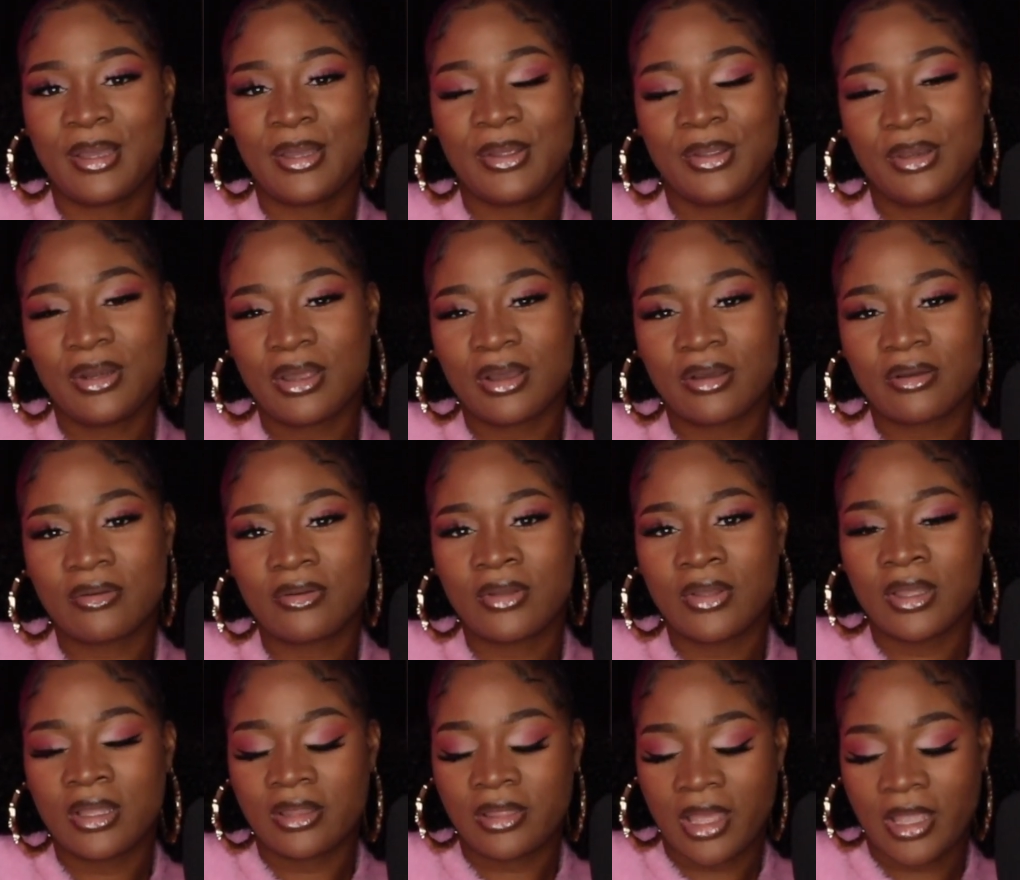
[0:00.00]
You know,
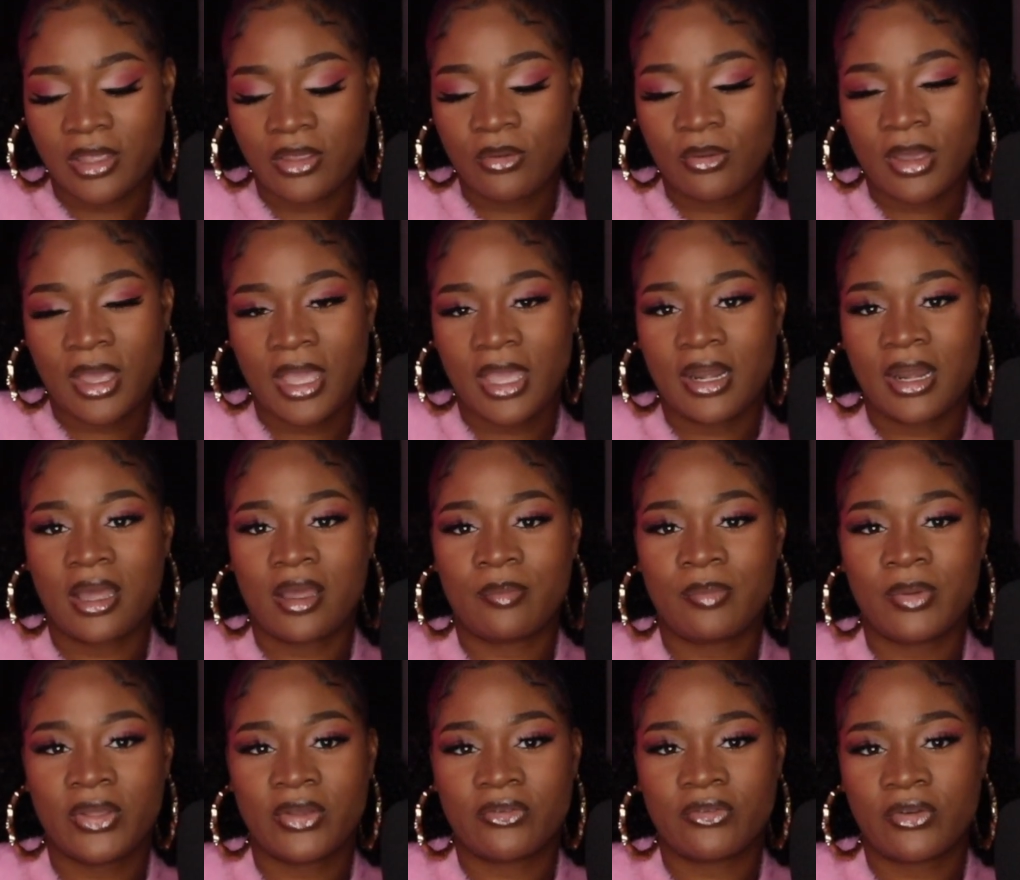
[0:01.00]
like, you cannot
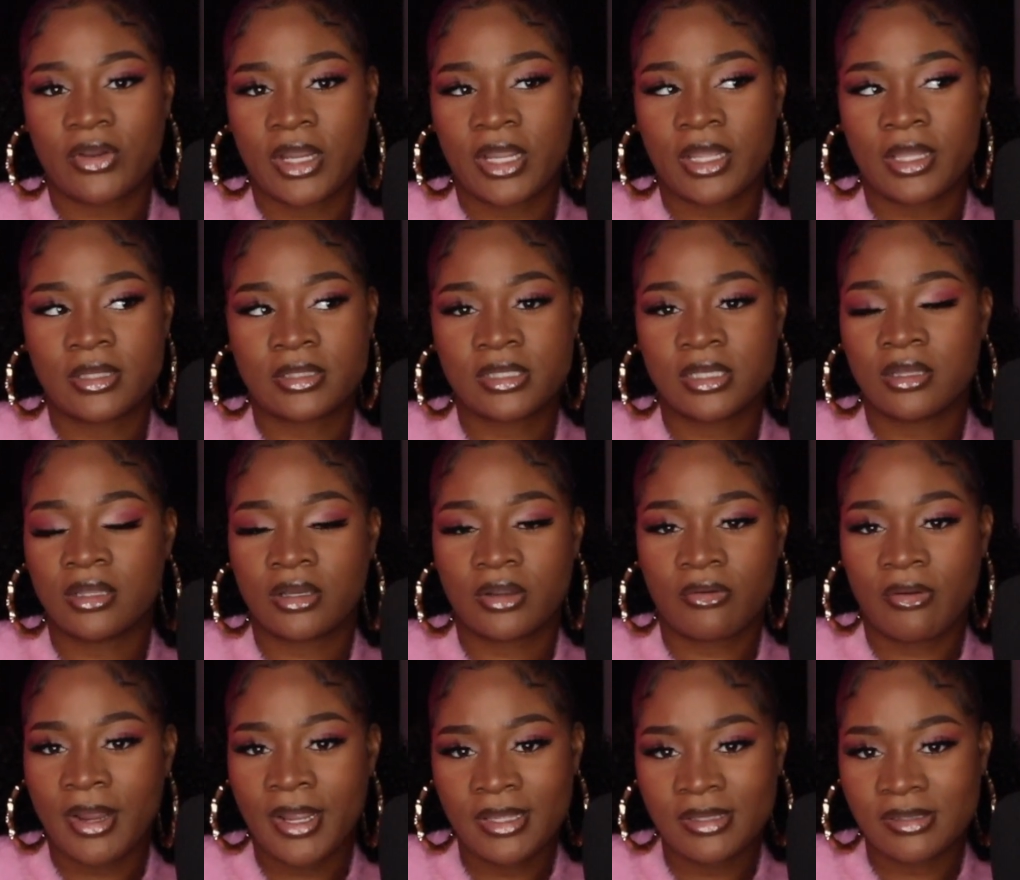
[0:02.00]
be afraid to look
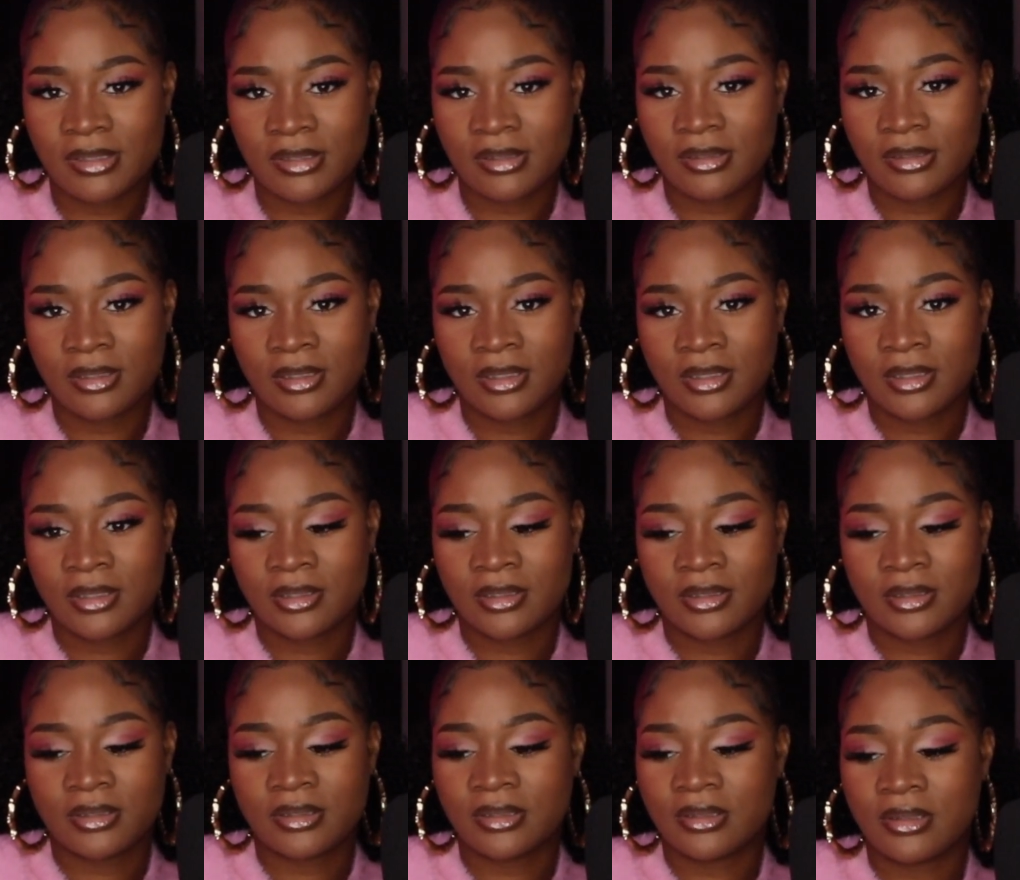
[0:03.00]
crazy.
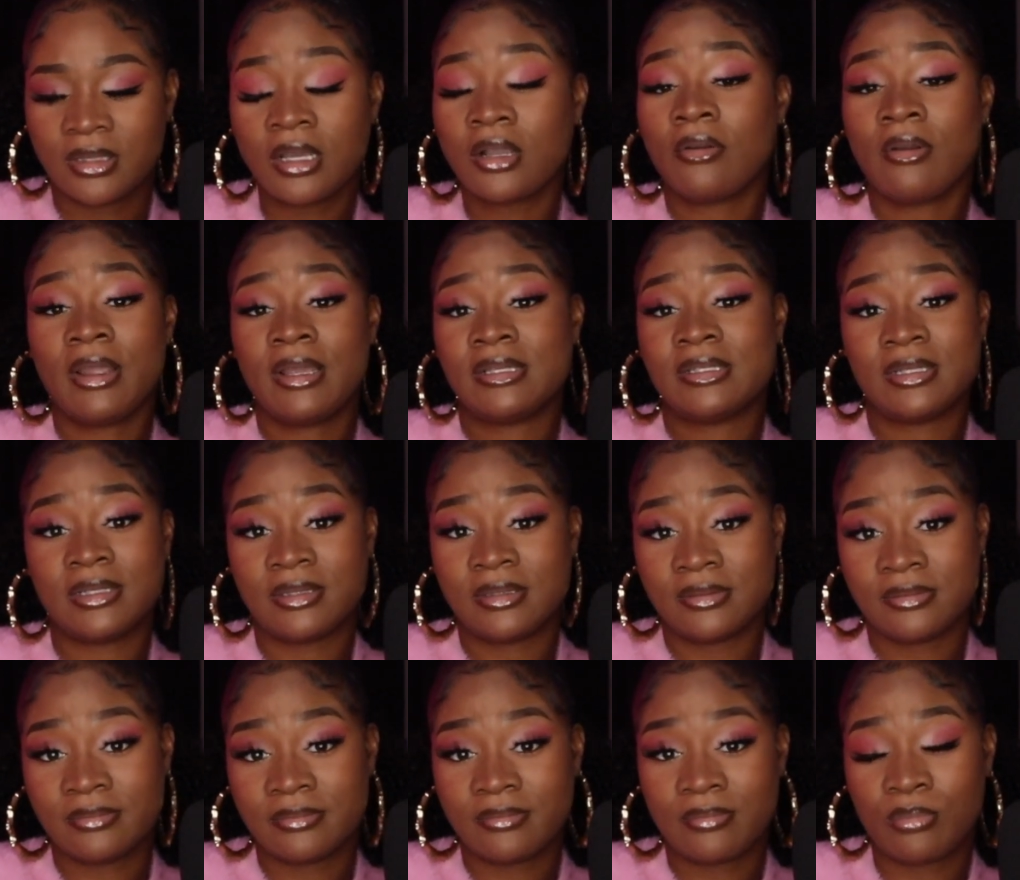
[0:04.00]
Look crazy.
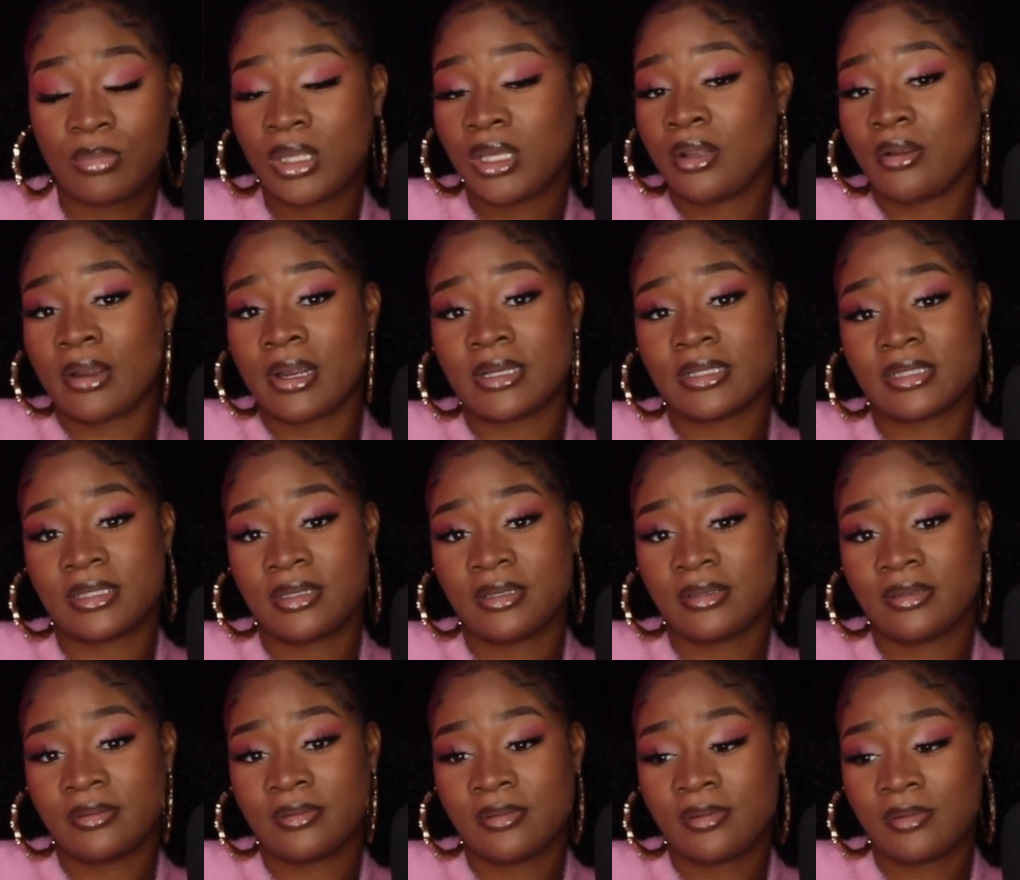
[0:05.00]
Be crazy.
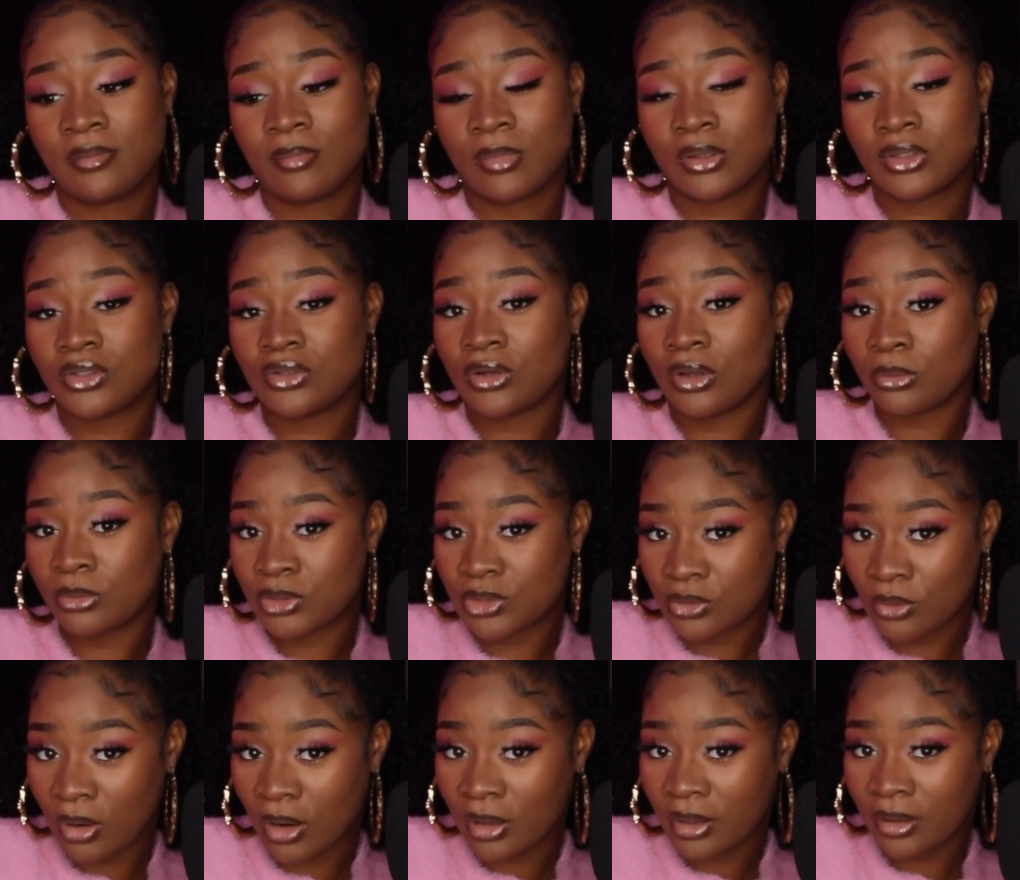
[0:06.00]
But you know what
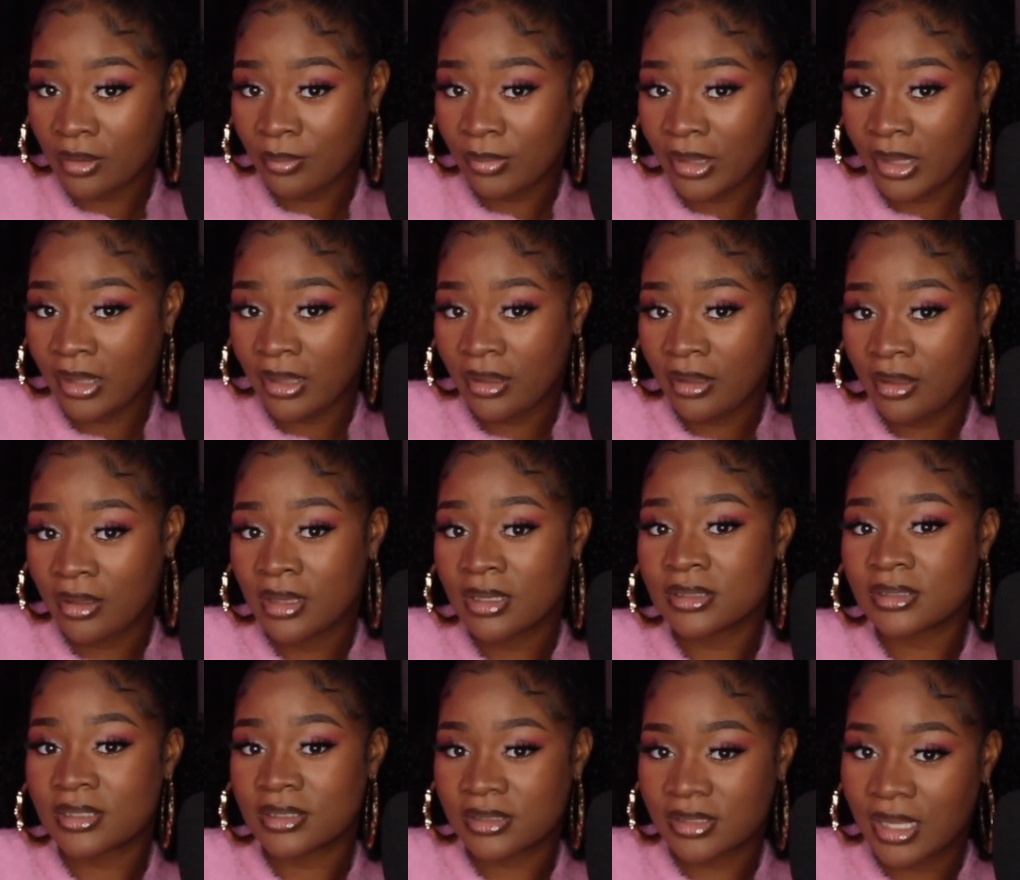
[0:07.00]
you are gonna be?
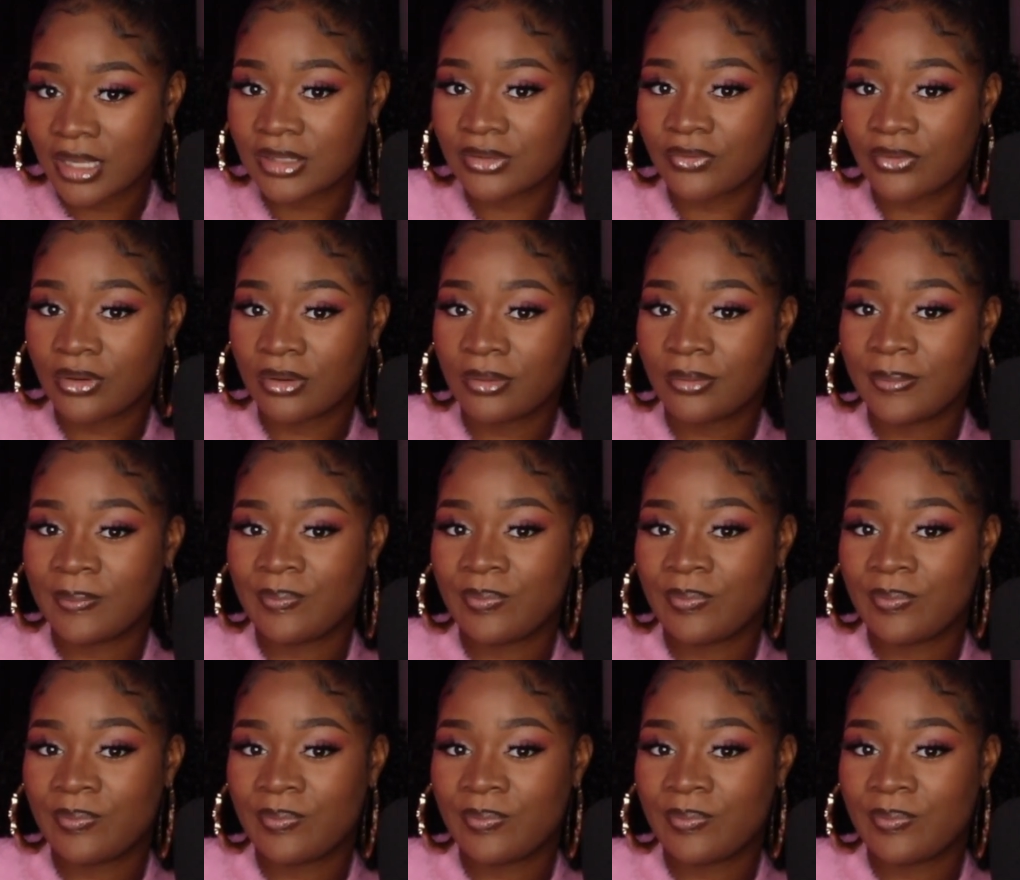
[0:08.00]
Successful.